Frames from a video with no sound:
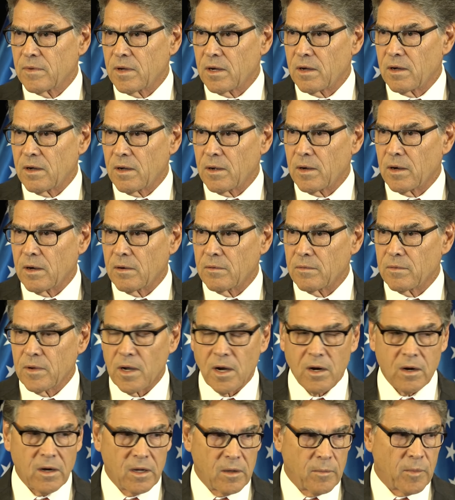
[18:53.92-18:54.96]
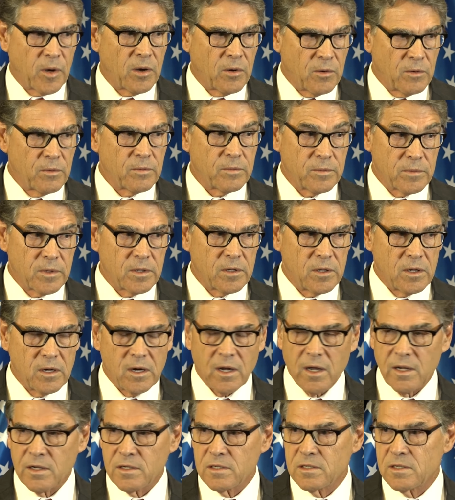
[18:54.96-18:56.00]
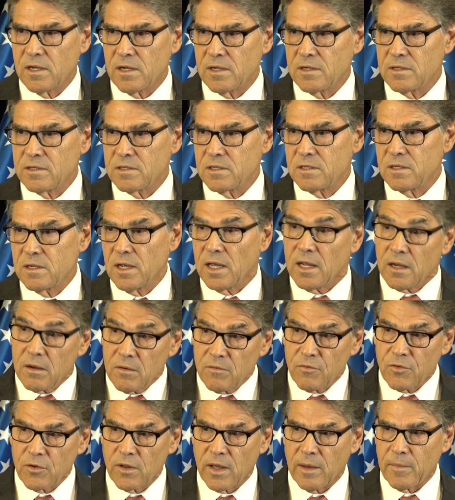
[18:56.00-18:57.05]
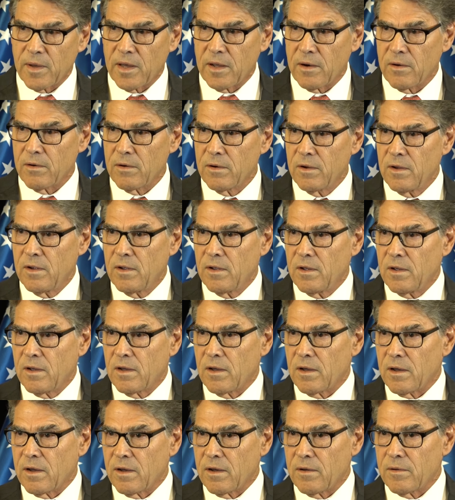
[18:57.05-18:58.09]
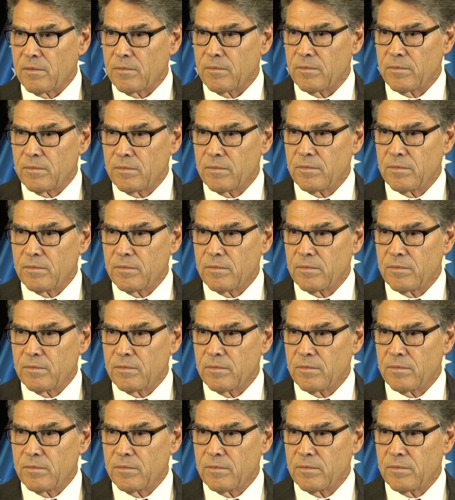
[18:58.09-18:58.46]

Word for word: uh, our, our MO in the United States. And for that matter, um,